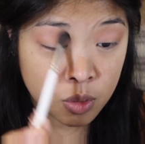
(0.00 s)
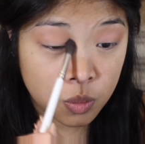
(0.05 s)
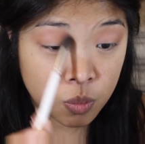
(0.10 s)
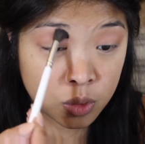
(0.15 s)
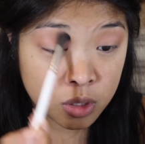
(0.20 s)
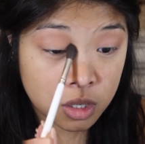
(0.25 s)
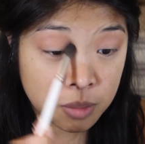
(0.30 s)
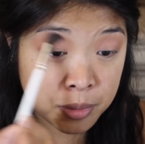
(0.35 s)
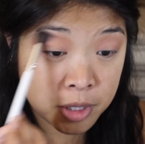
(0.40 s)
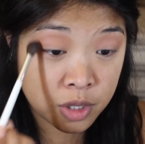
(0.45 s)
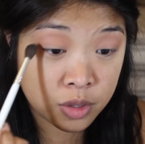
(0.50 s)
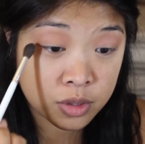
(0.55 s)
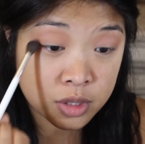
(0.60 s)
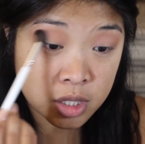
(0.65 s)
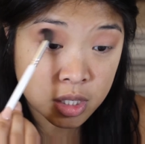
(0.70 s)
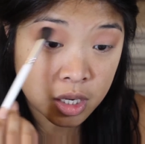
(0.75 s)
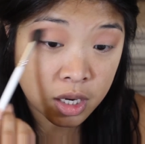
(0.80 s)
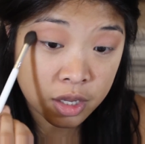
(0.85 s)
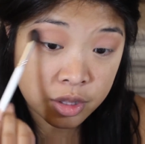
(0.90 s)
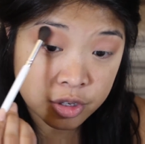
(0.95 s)
we're going to be
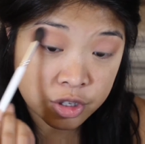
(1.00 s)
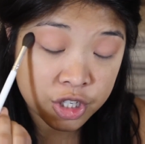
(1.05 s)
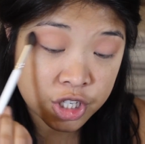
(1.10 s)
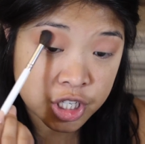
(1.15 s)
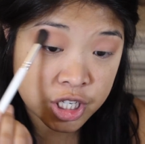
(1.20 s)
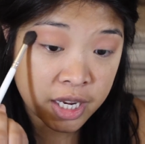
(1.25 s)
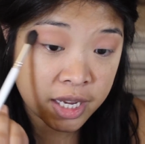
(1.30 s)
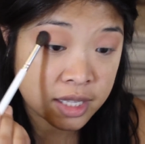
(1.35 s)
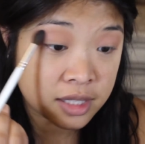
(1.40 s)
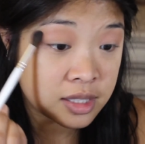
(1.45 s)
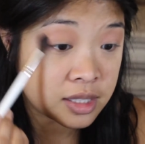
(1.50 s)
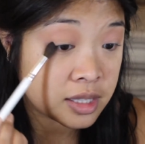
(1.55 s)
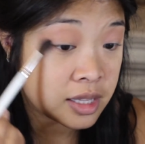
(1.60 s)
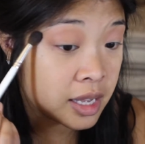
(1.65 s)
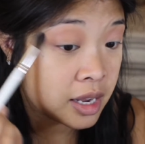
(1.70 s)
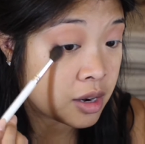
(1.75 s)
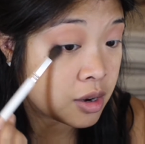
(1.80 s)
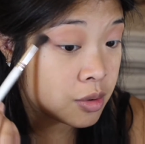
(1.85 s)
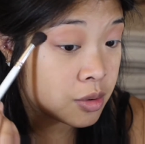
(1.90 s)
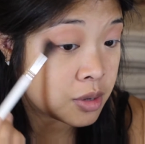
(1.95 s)
using other shades
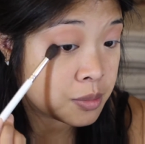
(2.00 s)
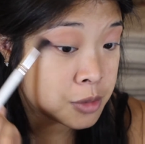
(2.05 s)
there.